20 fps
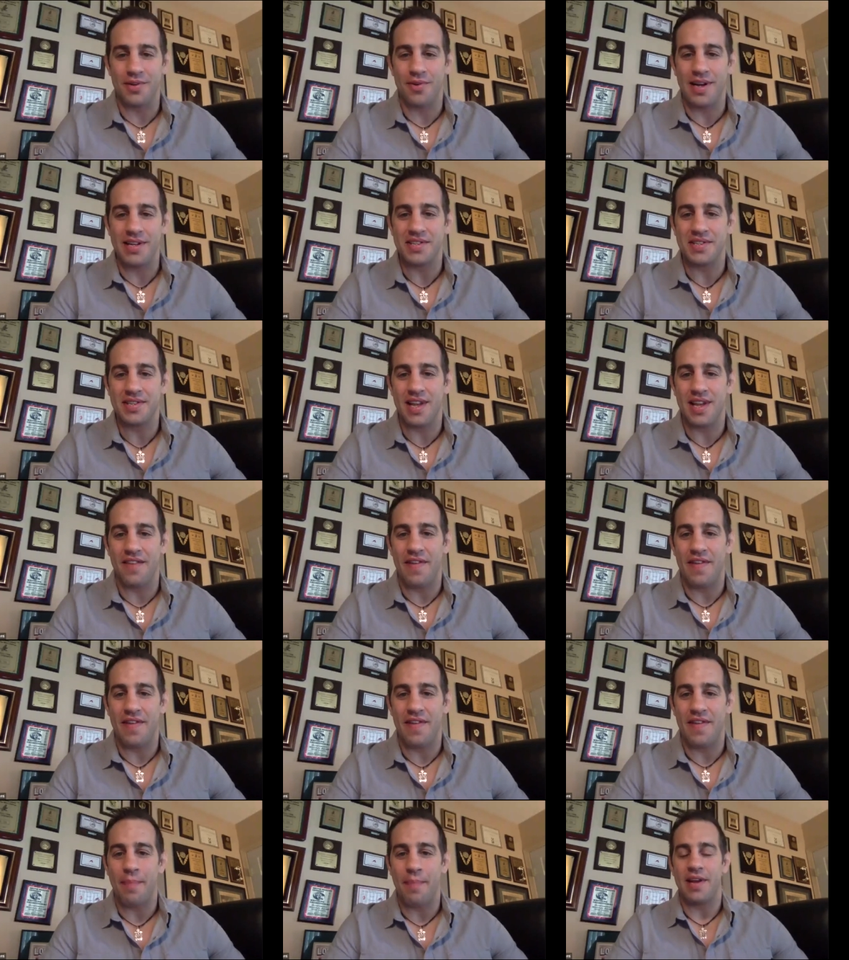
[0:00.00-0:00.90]
Great stuff.
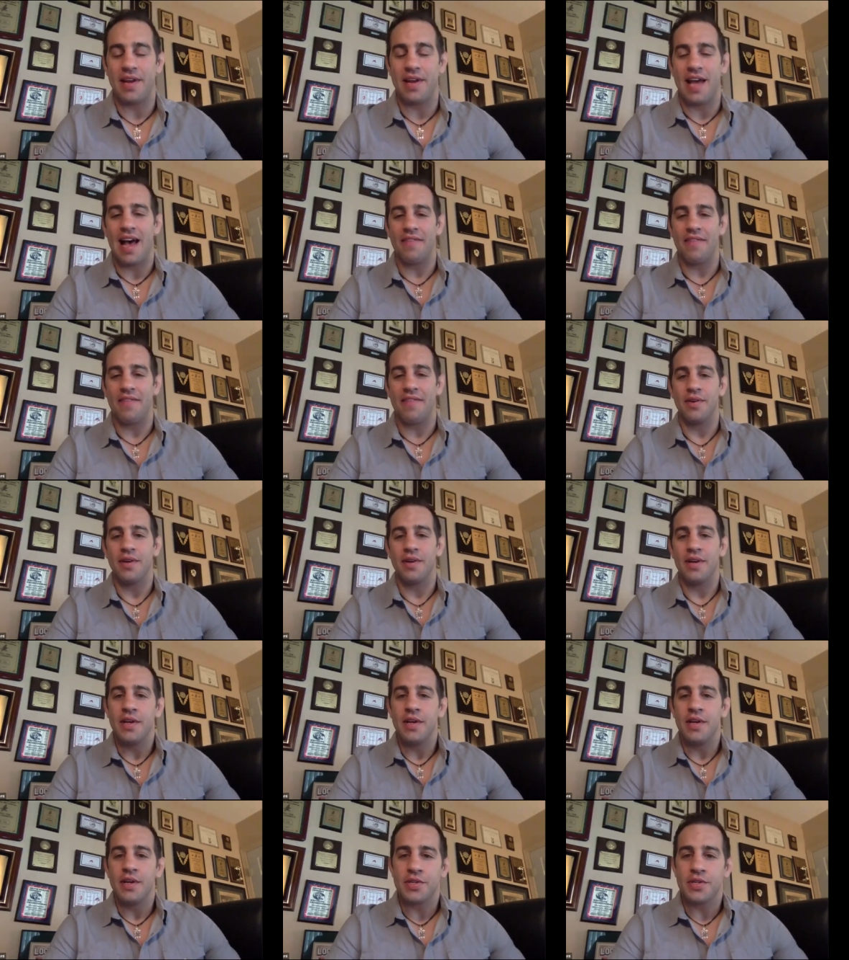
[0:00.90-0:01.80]
Happy to have you.
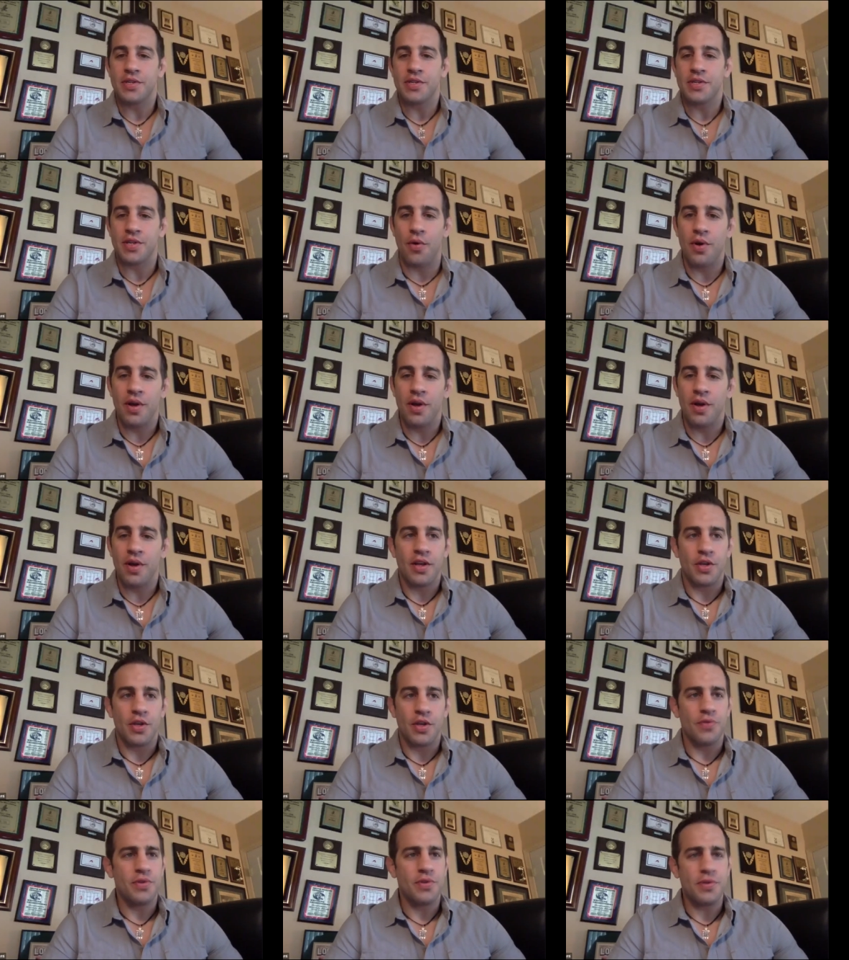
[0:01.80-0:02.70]
So
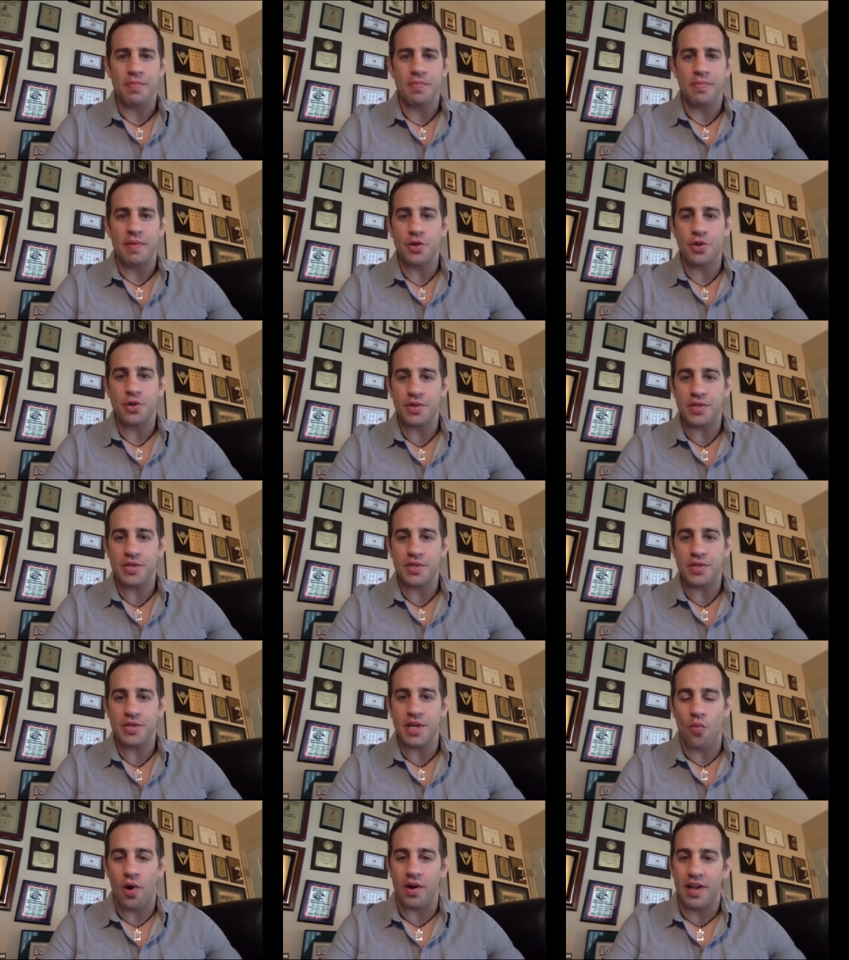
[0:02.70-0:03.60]
you do some
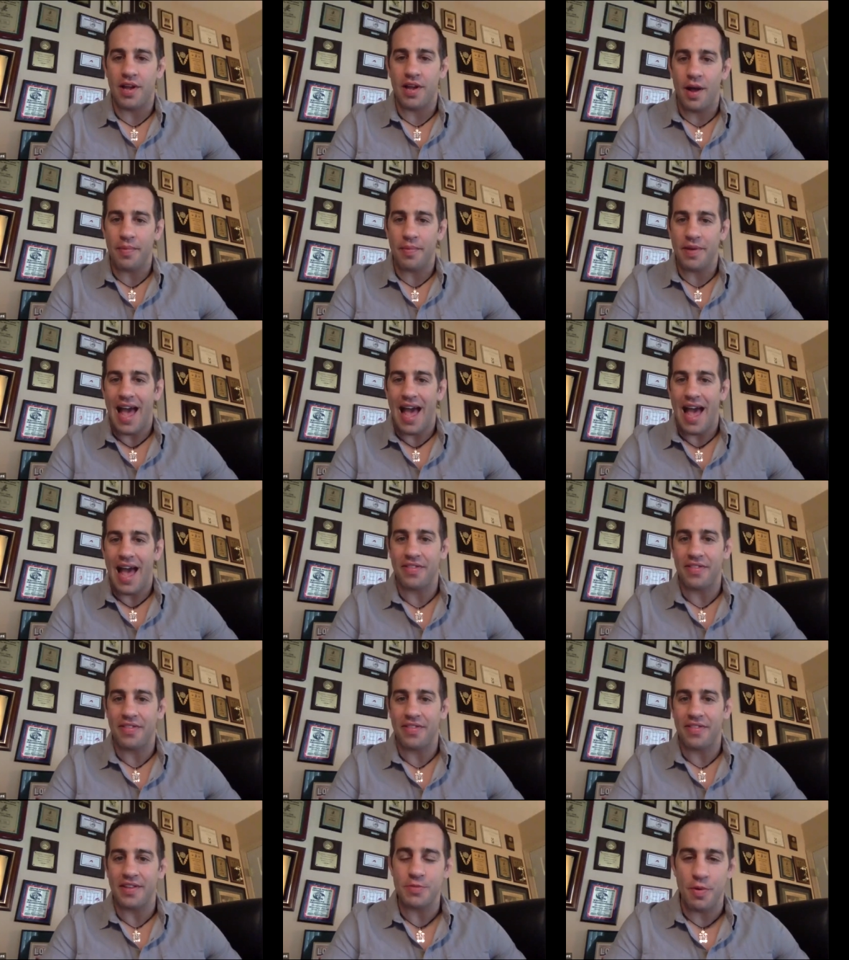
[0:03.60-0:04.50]
interesting work helping
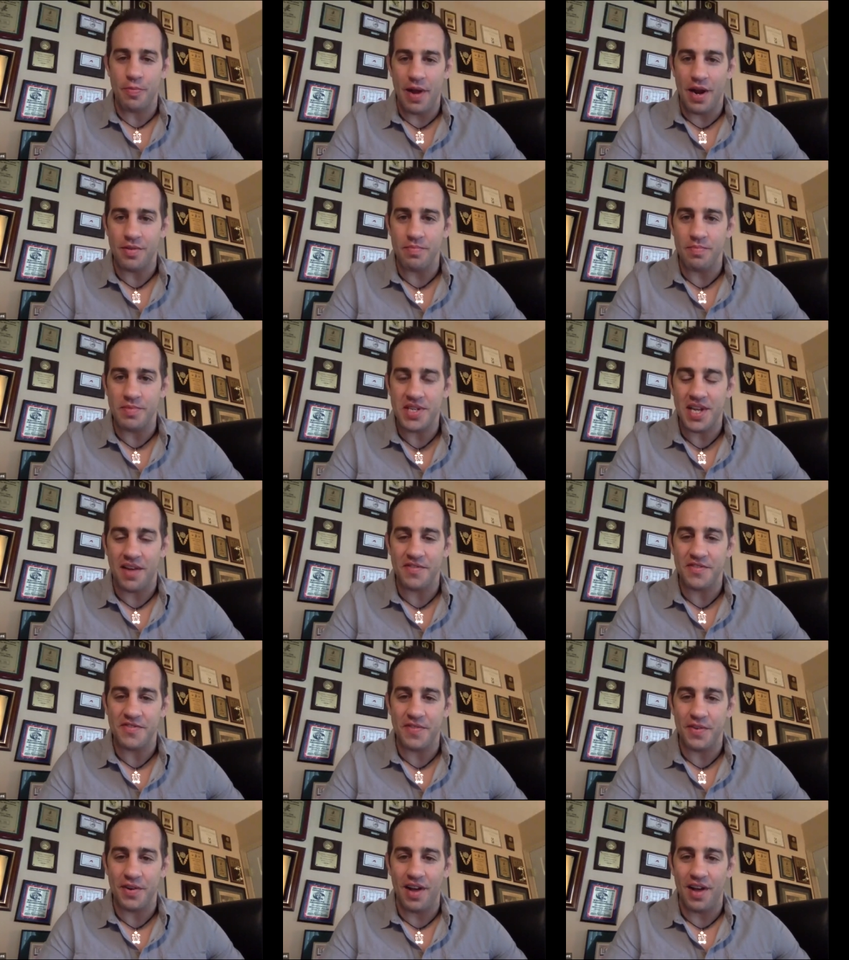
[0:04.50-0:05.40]
athletes prepare
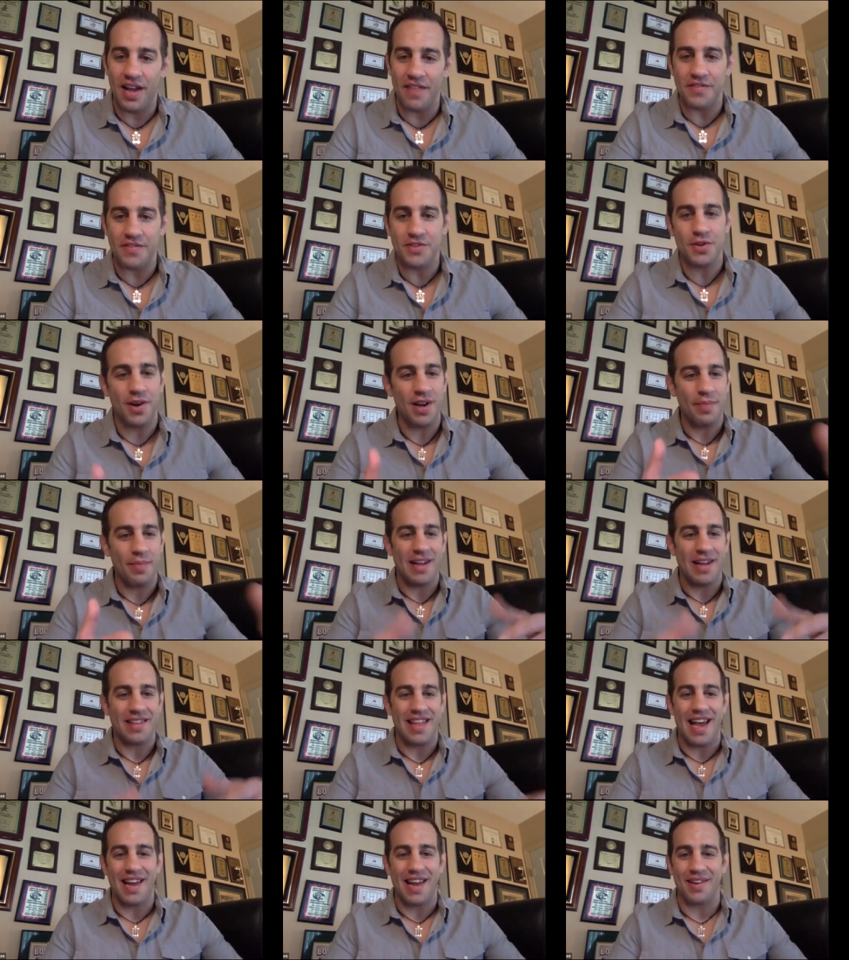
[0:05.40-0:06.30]
themselves for life.
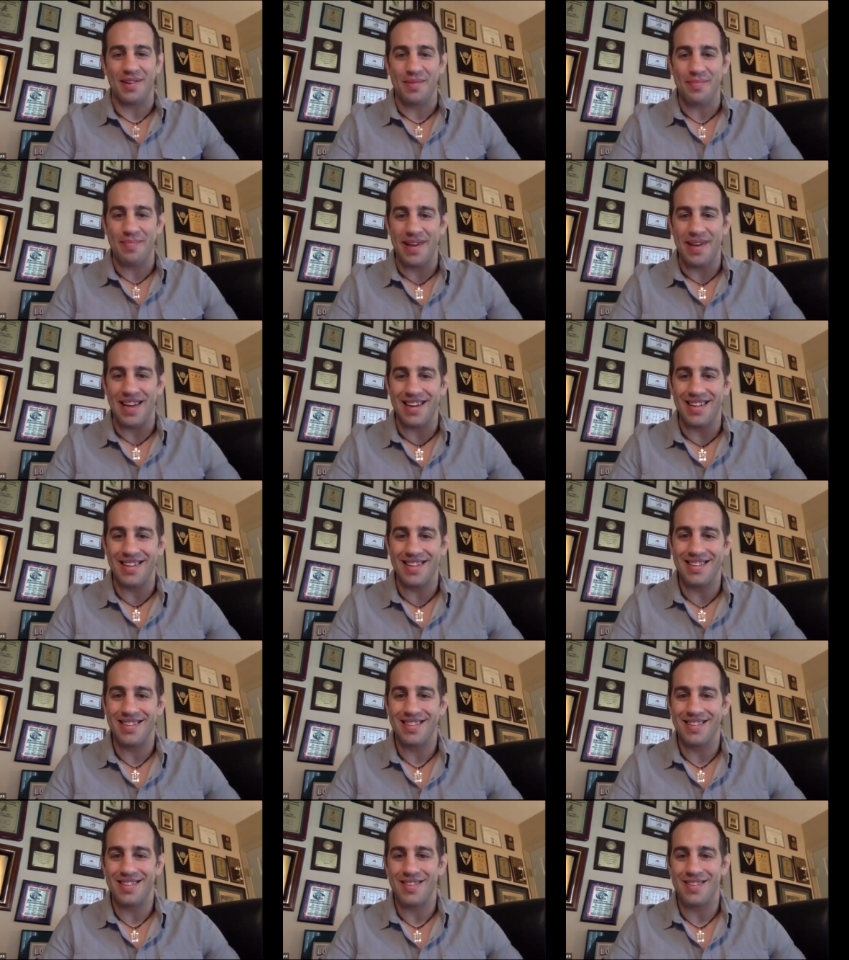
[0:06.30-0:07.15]
Talk about that a little bit.